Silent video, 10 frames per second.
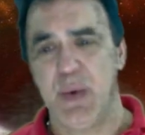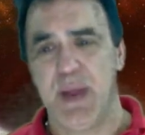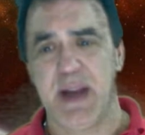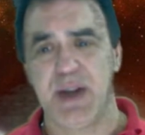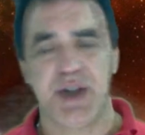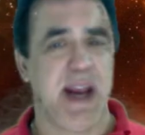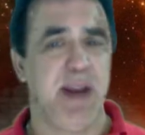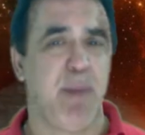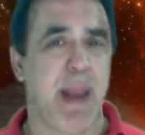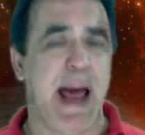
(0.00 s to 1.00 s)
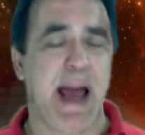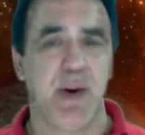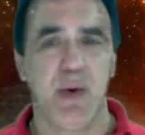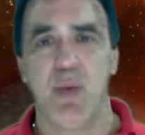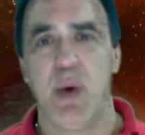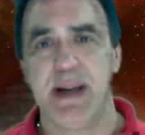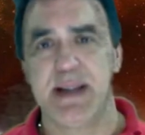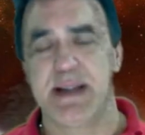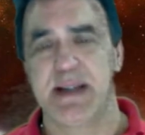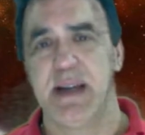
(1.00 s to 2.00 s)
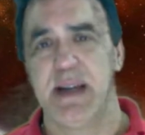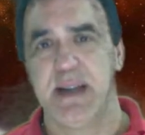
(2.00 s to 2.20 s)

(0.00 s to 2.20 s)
that Shane Black, who was